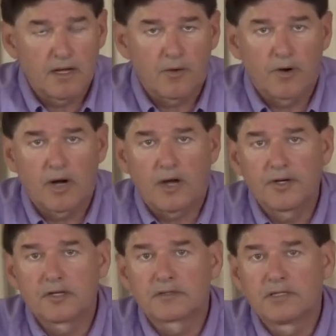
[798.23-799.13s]
Now, we're
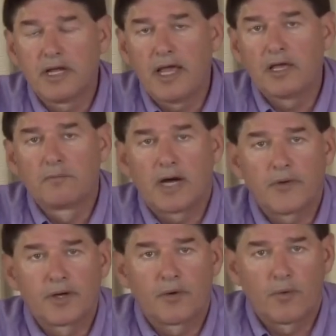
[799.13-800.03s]
out here today in
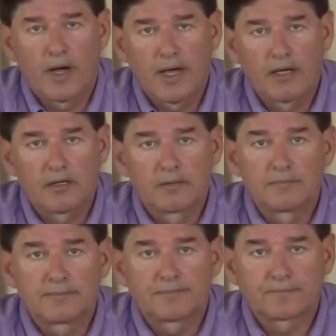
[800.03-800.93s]
Maui, Hawaii.
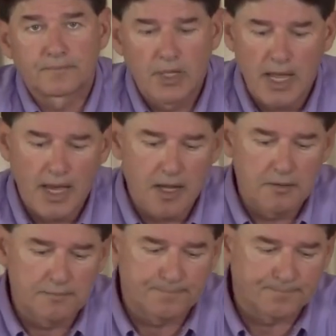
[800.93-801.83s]

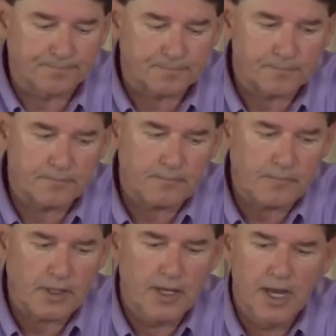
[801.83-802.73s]
And
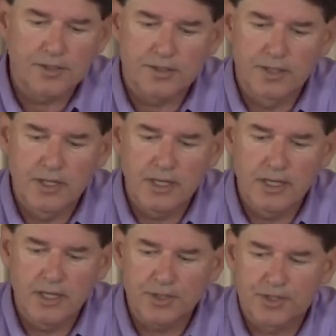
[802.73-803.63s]
as
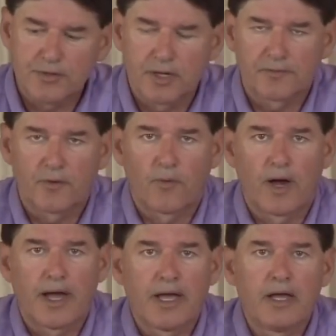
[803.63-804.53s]
the history of
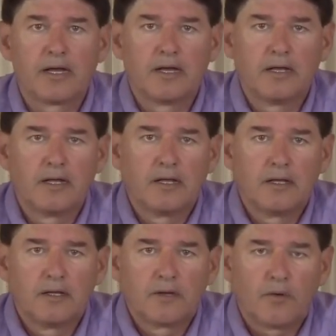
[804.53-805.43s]
Hawaii
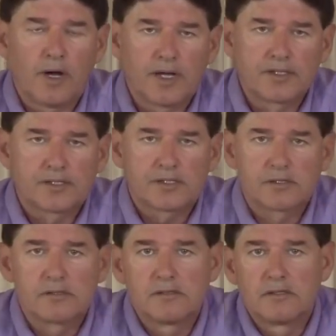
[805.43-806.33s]

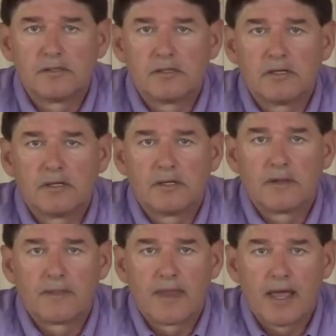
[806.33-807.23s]
was,
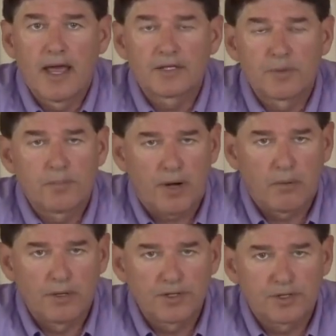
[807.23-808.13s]
has been
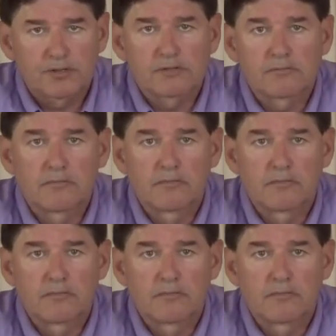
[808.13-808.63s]
published,